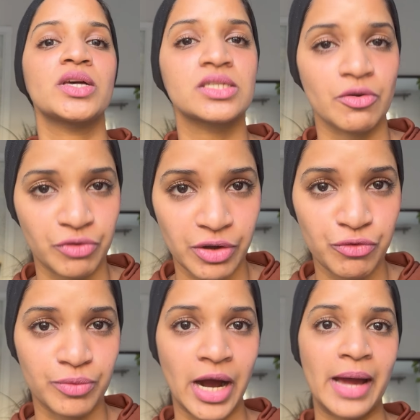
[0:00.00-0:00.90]
suffering
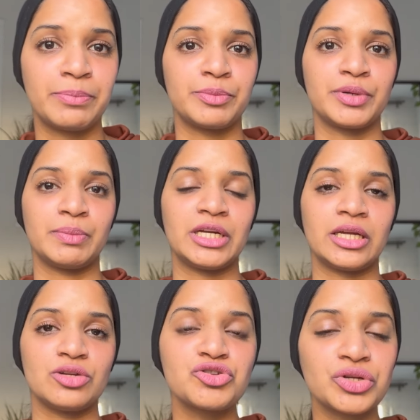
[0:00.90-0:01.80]
from
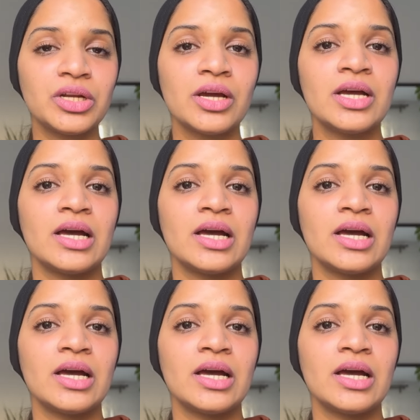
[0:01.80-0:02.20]
hyperpigmentation.